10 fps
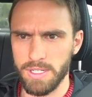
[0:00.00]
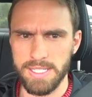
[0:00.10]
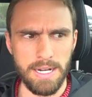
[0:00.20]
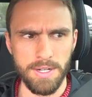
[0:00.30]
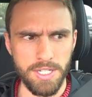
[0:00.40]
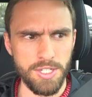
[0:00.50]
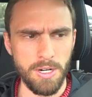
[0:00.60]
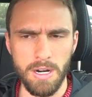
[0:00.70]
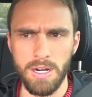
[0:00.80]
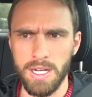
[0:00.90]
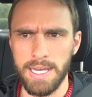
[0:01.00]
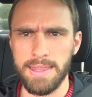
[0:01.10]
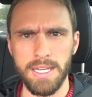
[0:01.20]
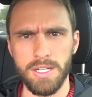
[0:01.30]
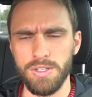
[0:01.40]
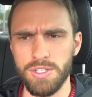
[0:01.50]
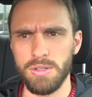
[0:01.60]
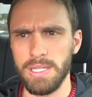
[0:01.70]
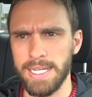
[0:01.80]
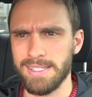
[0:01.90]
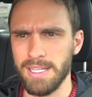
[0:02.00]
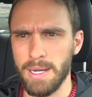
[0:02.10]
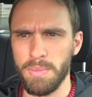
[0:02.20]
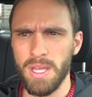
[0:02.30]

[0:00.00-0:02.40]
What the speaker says: It's Alcantara. I think it also lights up.